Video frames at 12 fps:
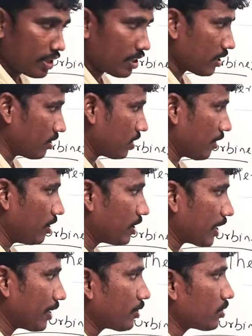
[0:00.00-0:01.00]
I will
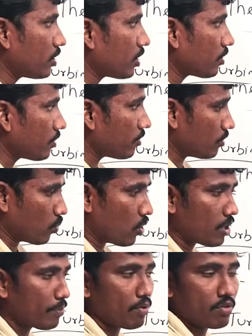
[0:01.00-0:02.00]
tell you the
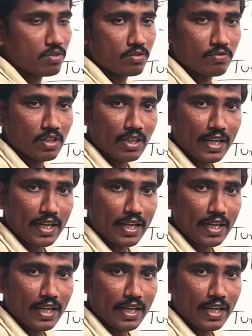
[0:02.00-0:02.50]
what process will